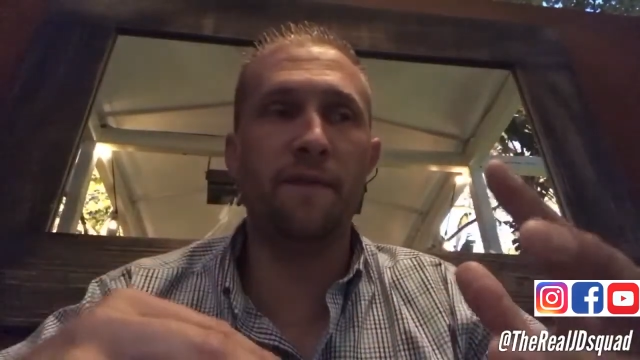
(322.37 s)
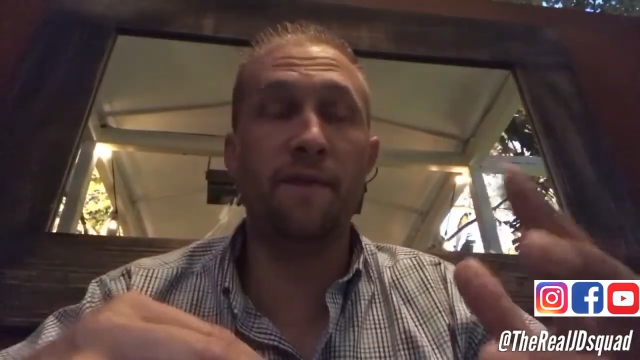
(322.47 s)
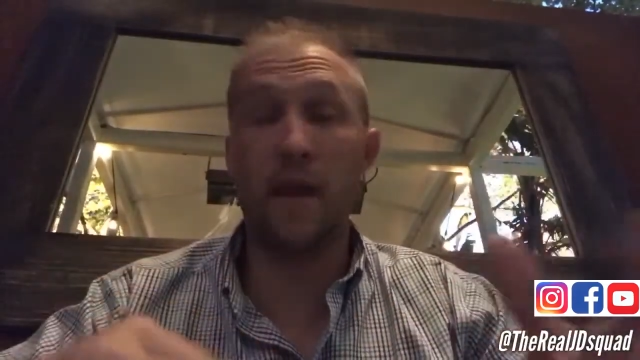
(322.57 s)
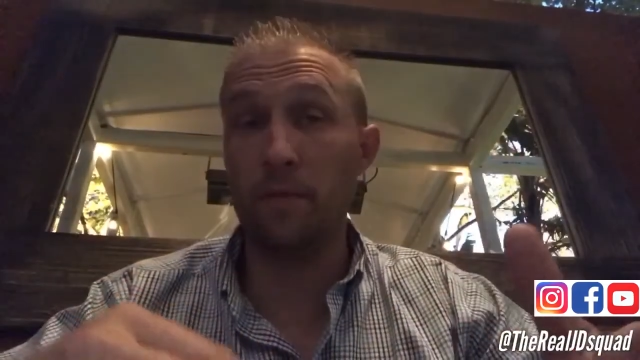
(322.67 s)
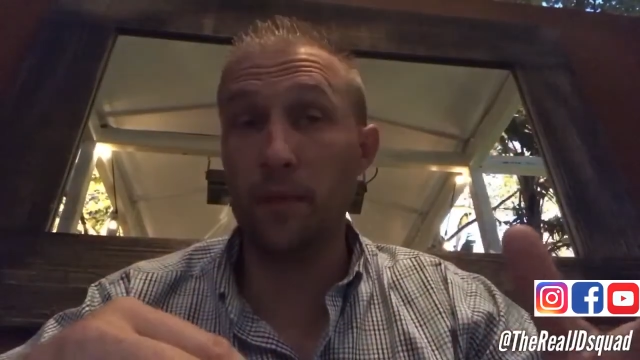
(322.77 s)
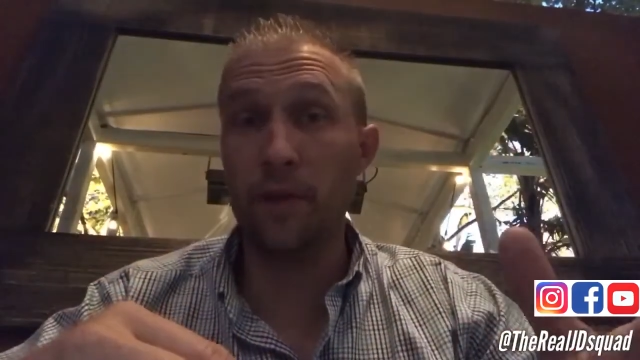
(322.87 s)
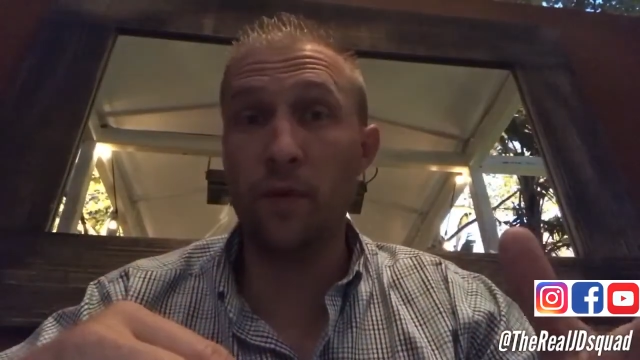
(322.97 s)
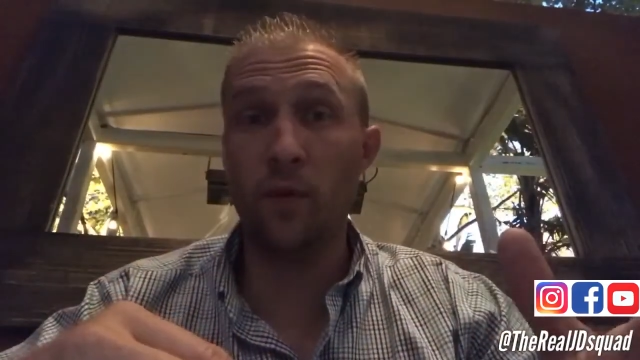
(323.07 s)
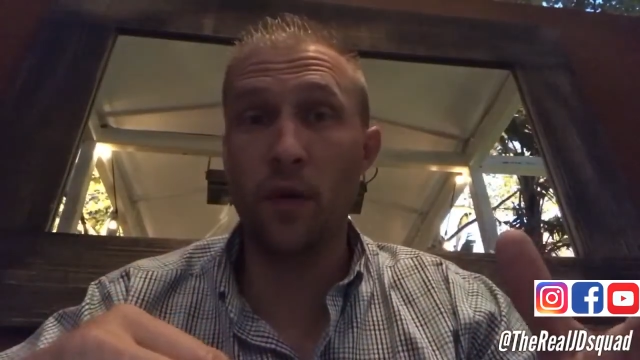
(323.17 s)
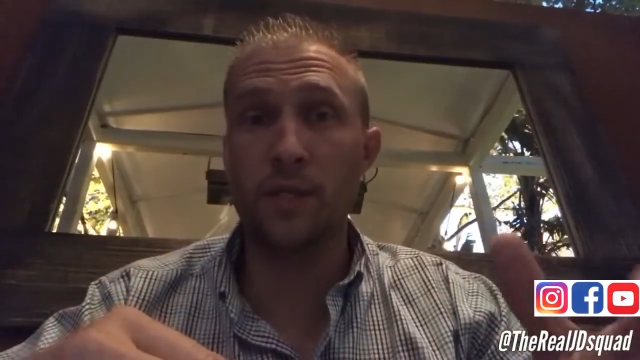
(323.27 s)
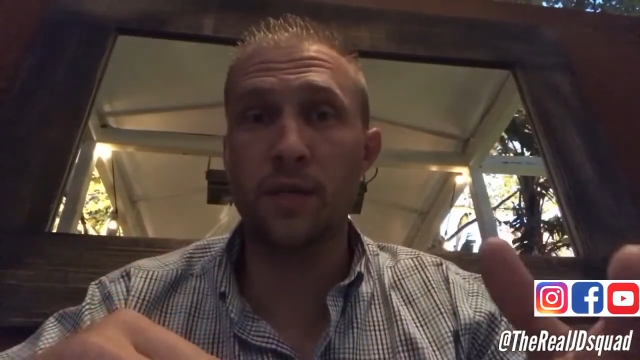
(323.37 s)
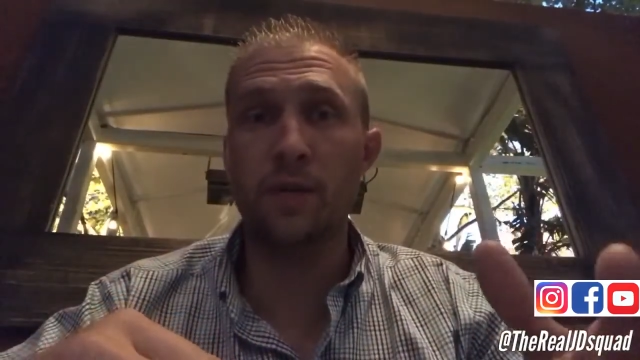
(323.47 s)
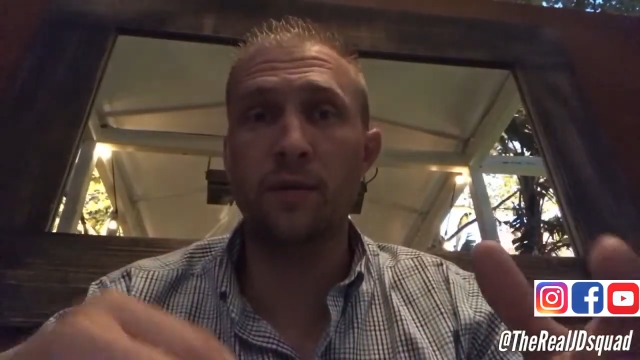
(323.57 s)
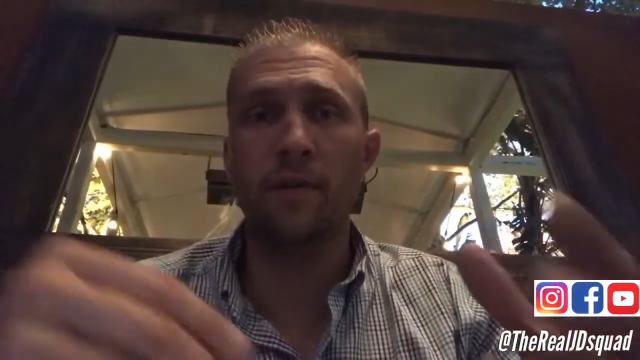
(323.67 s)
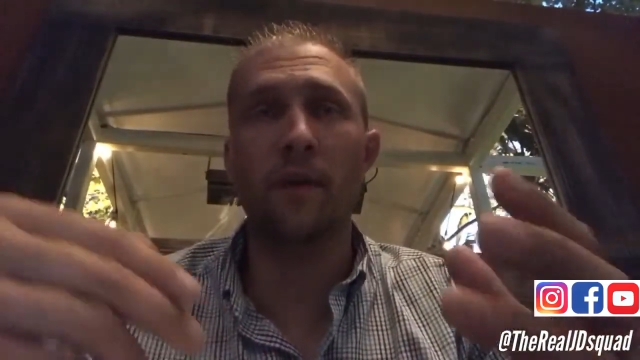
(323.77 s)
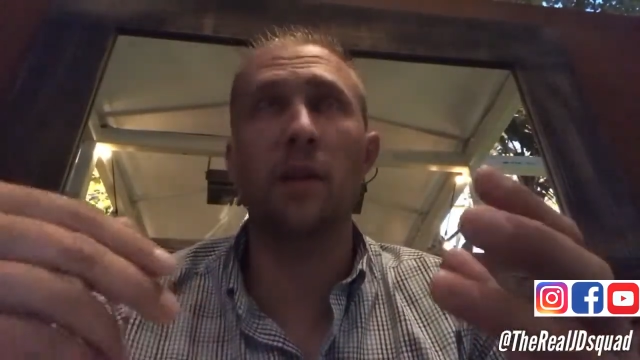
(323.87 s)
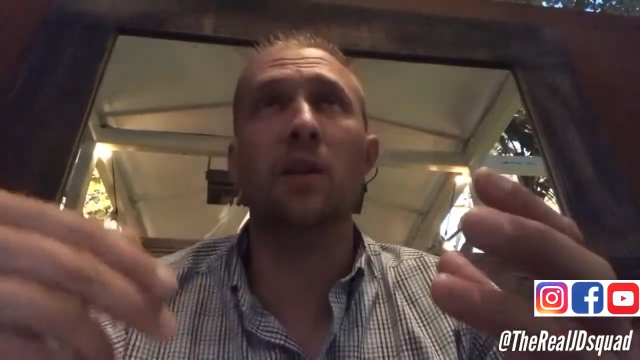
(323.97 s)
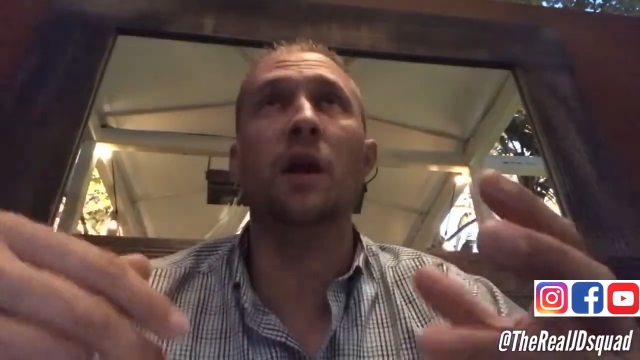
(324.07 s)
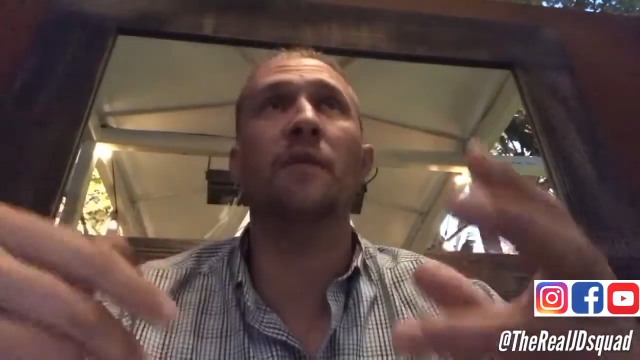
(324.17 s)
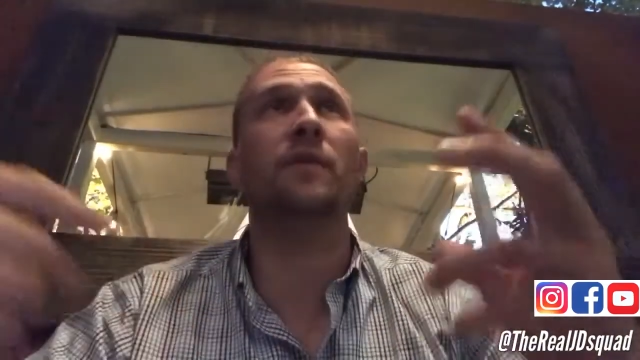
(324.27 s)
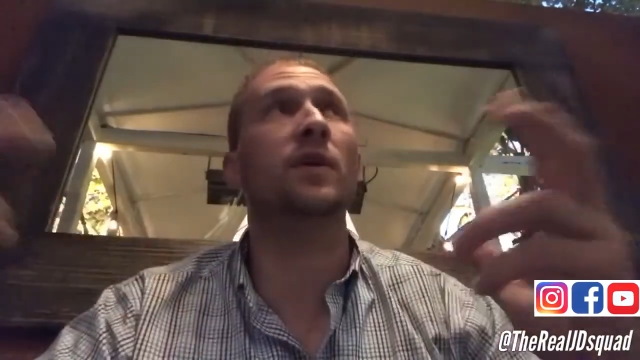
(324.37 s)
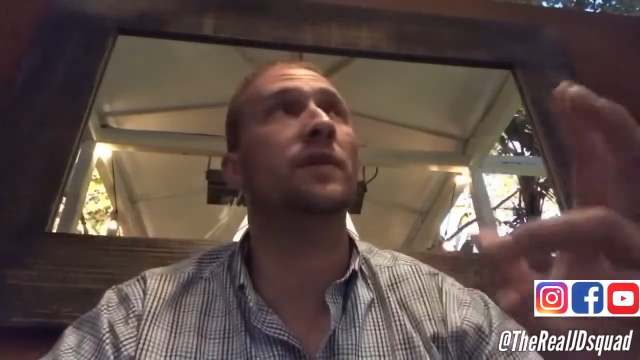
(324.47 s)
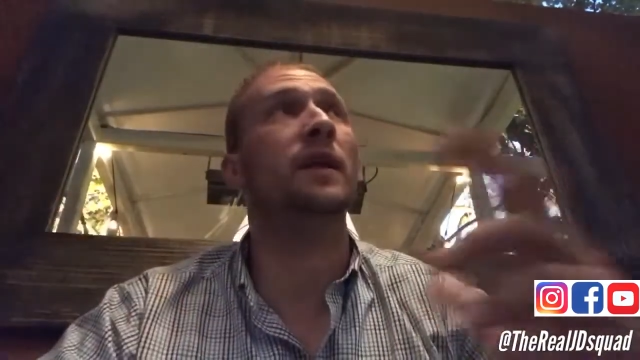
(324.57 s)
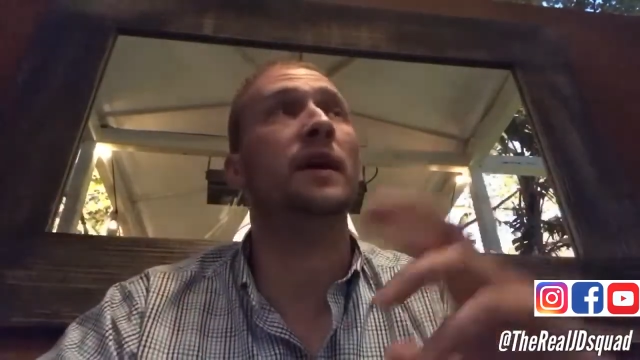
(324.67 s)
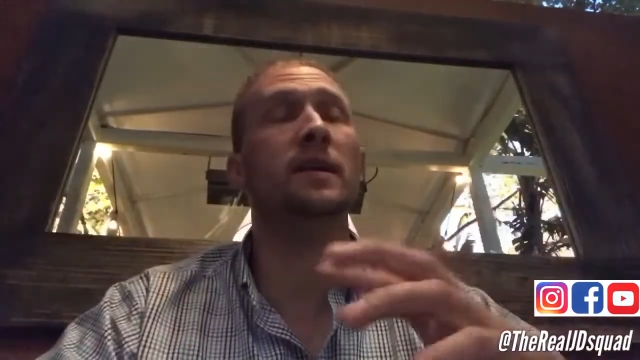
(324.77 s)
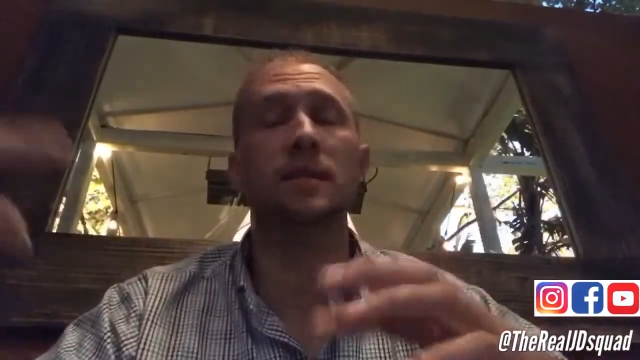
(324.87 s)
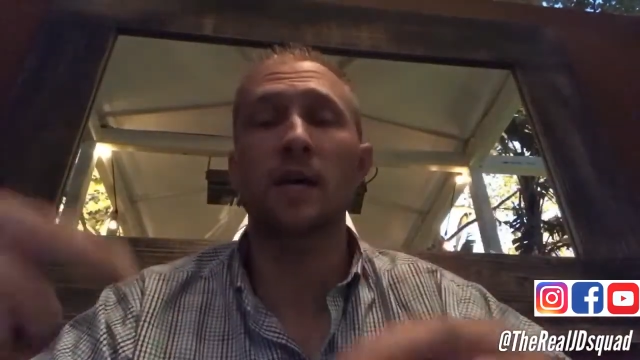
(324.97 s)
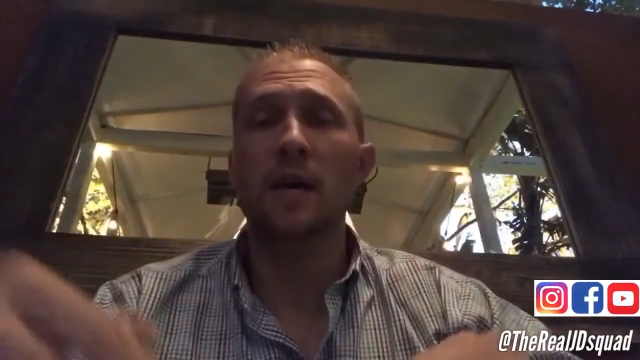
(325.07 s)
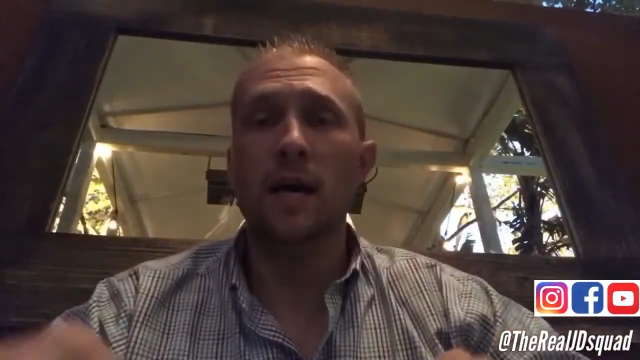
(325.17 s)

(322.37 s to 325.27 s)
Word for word: family if you want to. They've got a lot of good things,